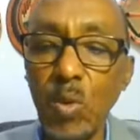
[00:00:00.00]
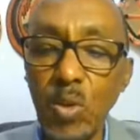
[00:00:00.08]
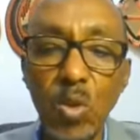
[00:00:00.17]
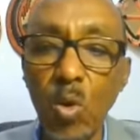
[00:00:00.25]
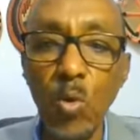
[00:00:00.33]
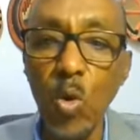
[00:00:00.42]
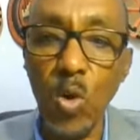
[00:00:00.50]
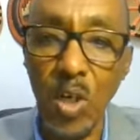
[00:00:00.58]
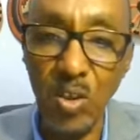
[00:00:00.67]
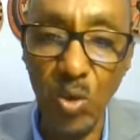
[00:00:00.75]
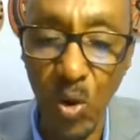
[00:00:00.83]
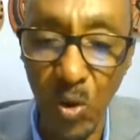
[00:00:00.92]
there was no
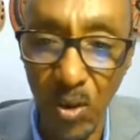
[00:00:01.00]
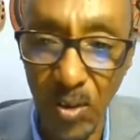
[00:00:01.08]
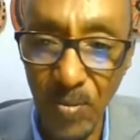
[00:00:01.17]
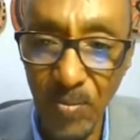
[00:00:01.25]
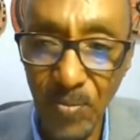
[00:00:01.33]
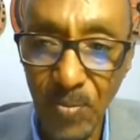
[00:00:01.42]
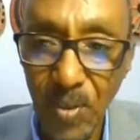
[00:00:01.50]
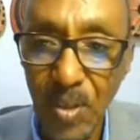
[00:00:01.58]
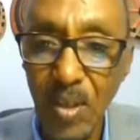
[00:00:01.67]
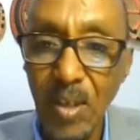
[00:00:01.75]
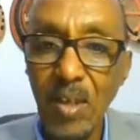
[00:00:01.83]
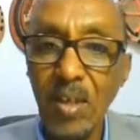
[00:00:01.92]
war at all.
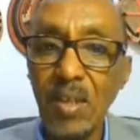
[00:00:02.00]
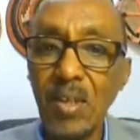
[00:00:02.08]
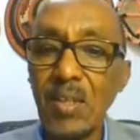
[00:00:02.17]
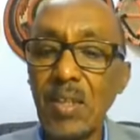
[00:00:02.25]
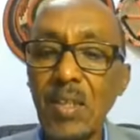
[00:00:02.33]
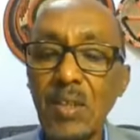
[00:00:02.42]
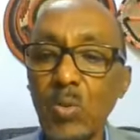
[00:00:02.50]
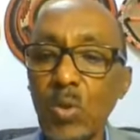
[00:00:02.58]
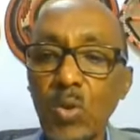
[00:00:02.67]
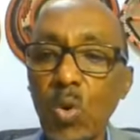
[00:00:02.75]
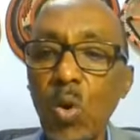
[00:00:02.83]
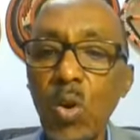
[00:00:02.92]
It
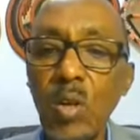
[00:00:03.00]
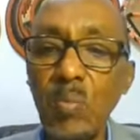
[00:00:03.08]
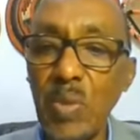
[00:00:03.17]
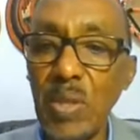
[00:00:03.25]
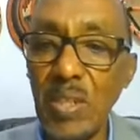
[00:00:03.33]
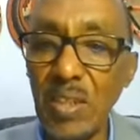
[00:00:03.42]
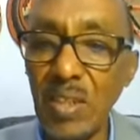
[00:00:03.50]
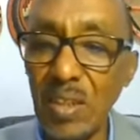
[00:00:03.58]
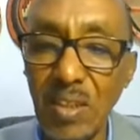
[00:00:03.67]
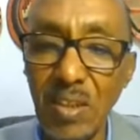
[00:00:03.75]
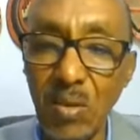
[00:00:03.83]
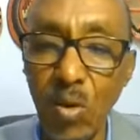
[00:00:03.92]
was all in peace.
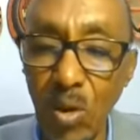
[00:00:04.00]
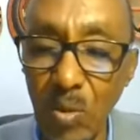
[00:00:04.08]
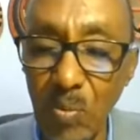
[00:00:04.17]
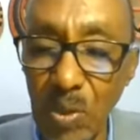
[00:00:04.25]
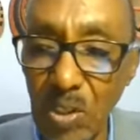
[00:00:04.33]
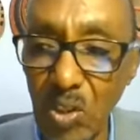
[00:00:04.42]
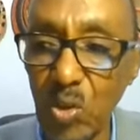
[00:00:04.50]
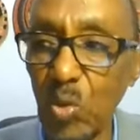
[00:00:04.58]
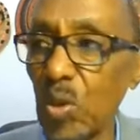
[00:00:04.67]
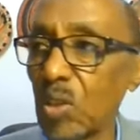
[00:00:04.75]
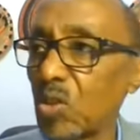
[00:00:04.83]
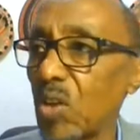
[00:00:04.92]
It is all in peace.
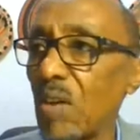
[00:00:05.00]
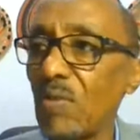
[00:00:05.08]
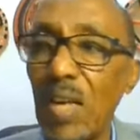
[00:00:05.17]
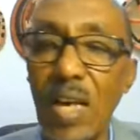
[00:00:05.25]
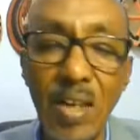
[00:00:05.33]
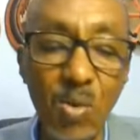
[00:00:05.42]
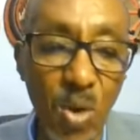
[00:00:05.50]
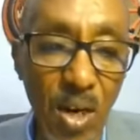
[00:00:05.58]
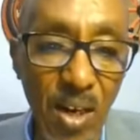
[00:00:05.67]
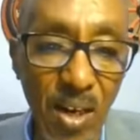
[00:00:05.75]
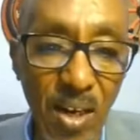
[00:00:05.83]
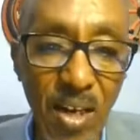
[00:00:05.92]
You can travel
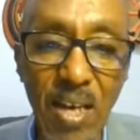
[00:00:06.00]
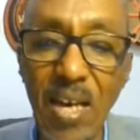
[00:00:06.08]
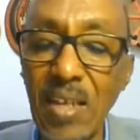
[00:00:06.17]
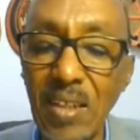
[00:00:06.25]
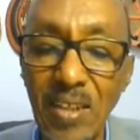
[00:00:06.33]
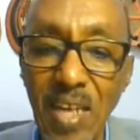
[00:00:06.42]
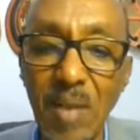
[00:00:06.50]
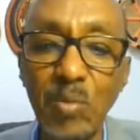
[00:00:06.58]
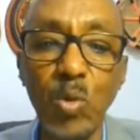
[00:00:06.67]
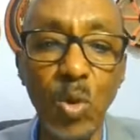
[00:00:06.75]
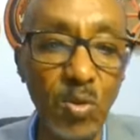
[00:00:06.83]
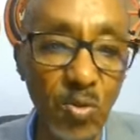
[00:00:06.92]
anywhere,
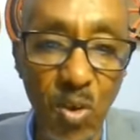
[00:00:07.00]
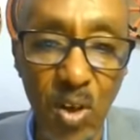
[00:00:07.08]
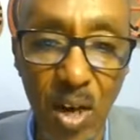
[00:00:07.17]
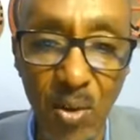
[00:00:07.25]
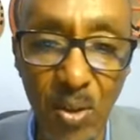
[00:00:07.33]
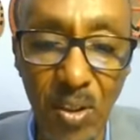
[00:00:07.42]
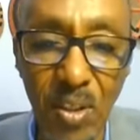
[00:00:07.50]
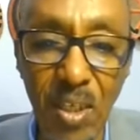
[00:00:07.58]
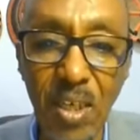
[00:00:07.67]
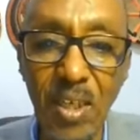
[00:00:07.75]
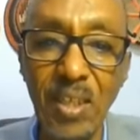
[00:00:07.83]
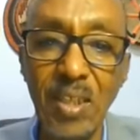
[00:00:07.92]
anytime, 24 hours
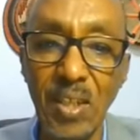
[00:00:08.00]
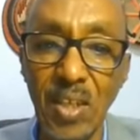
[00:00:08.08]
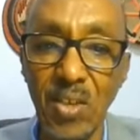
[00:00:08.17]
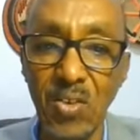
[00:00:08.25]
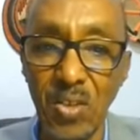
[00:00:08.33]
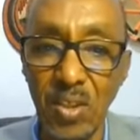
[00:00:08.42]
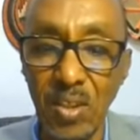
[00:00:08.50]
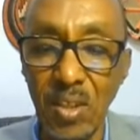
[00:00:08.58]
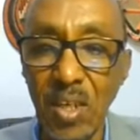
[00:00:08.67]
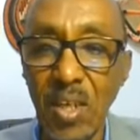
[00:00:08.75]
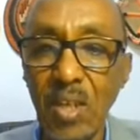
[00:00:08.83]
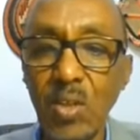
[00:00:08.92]
in the country.
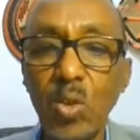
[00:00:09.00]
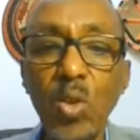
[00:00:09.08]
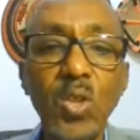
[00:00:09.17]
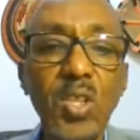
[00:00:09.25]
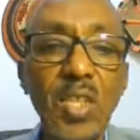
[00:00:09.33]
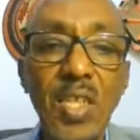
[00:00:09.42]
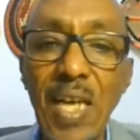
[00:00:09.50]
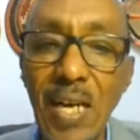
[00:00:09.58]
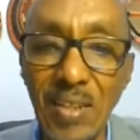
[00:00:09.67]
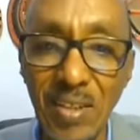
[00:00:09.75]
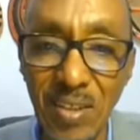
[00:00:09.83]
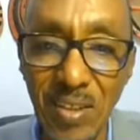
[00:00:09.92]
You don't see
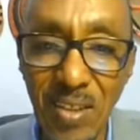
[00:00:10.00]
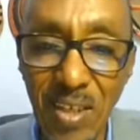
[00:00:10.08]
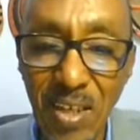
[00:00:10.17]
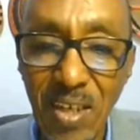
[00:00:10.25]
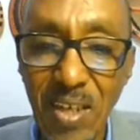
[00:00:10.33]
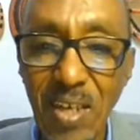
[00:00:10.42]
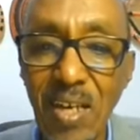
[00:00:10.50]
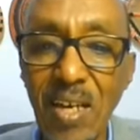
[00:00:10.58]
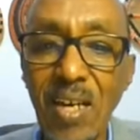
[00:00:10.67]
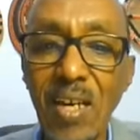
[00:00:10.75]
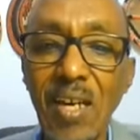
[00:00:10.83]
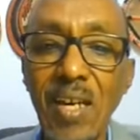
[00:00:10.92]
guns.
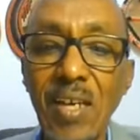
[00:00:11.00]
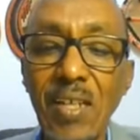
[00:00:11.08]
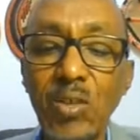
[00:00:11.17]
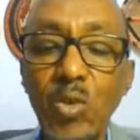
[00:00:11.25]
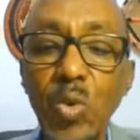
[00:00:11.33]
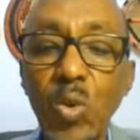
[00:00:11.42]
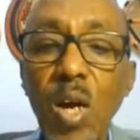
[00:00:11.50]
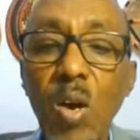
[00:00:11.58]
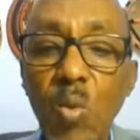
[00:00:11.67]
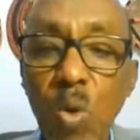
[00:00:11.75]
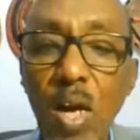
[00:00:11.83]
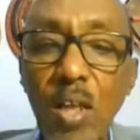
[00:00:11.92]
It took
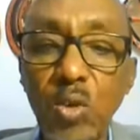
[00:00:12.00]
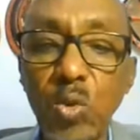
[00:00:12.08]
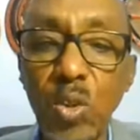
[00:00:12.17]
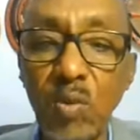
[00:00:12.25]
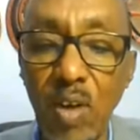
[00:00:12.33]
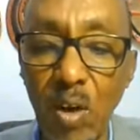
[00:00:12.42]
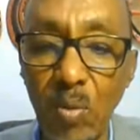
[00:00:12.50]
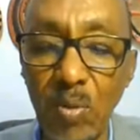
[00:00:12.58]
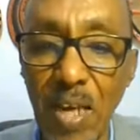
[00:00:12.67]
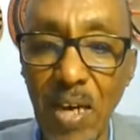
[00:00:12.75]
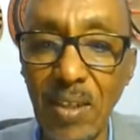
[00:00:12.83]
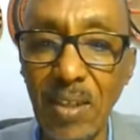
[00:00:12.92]
a while to
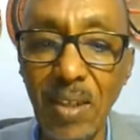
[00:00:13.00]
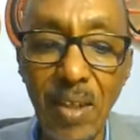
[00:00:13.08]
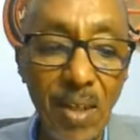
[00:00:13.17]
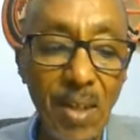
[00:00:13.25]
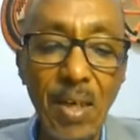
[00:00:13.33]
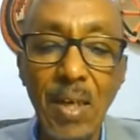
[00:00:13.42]
develop that.